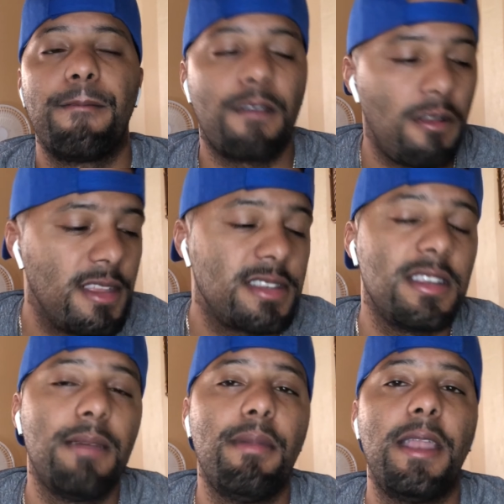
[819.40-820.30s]
Go listen
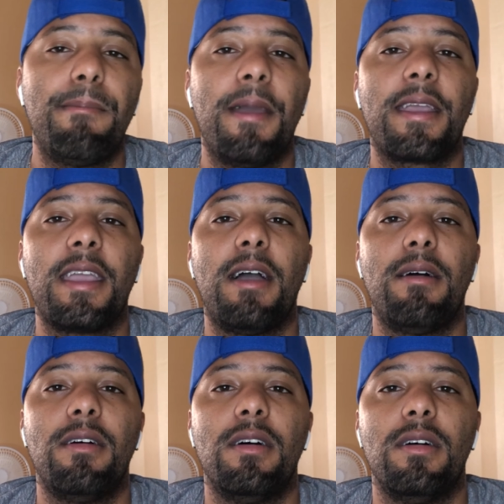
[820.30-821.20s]
to that Manny
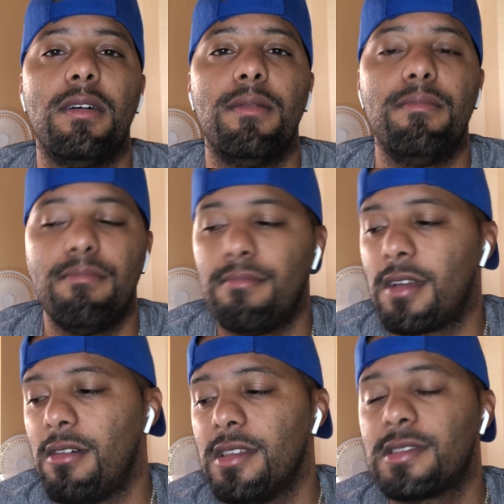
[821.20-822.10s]
Pacquiao, um,
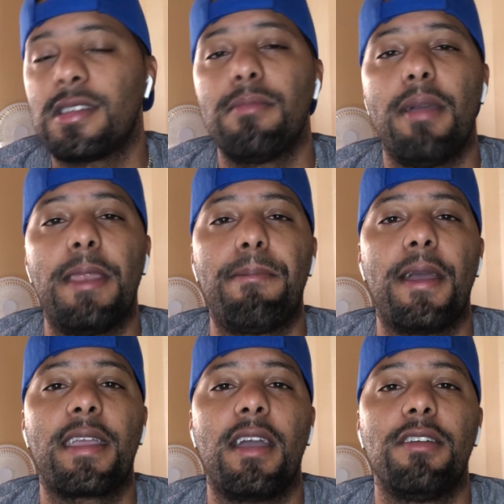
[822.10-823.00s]
go listen to the Manny
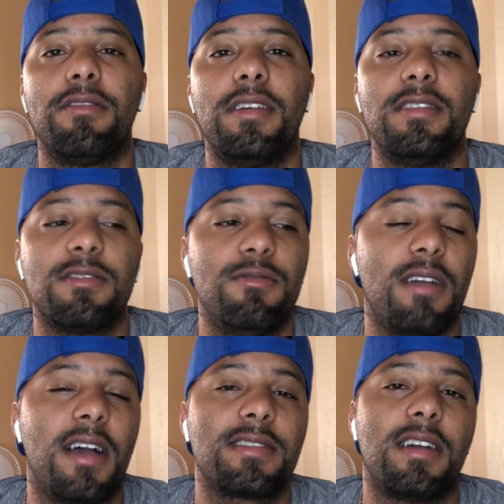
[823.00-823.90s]
Pacquiao, Yordenis
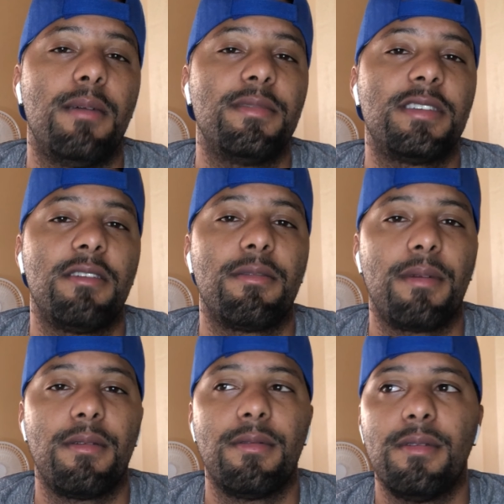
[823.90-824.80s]
Ugas commentary,
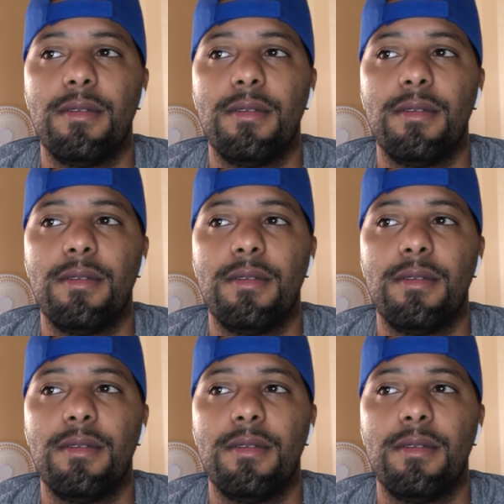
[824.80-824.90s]
bro.